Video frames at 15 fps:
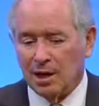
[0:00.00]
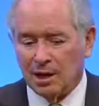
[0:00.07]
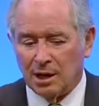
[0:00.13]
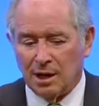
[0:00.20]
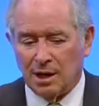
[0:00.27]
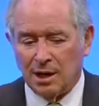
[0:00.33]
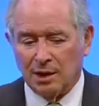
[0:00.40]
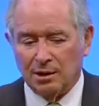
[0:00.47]

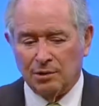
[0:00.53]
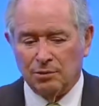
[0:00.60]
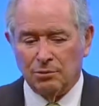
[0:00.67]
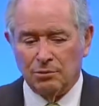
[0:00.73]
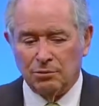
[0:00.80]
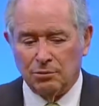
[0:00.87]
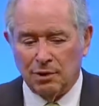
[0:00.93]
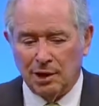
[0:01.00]
guy
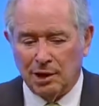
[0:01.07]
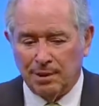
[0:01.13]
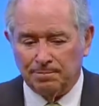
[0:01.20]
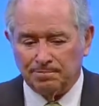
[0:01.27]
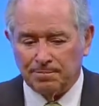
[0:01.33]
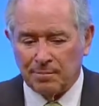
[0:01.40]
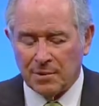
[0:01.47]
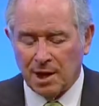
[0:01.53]
who
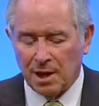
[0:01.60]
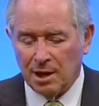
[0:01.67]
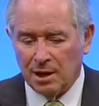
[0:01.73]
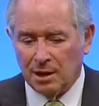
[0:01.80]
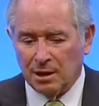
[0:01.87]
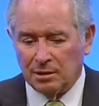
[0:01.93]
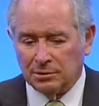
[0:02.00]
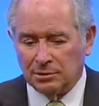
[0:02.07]

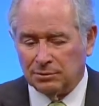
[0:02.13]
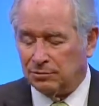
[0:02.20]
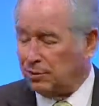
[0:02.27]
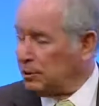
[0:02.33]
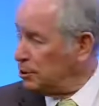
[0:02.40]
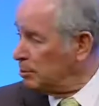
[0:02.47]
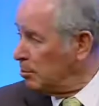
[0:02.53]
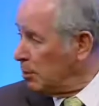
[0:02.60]
was
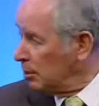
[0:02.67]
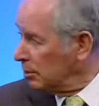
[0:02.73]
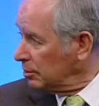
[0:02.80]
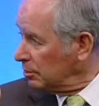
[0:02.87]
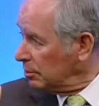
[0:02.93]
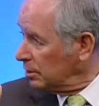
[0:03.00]
very smart,